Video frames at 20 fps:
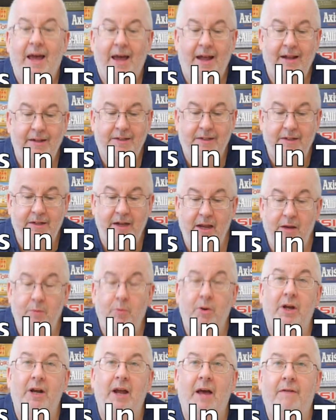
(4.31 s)
and today
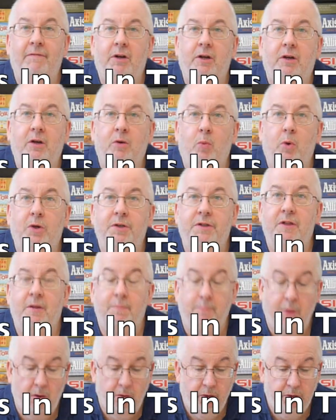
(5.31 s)
we're going to have a look at what's in the
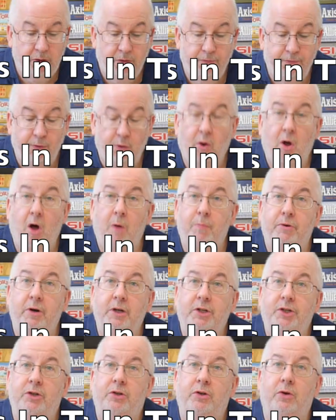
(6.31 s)
box for
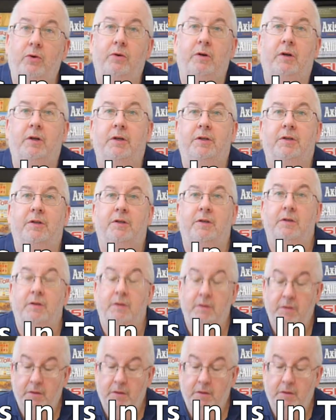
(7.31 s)
Operation Dauntless,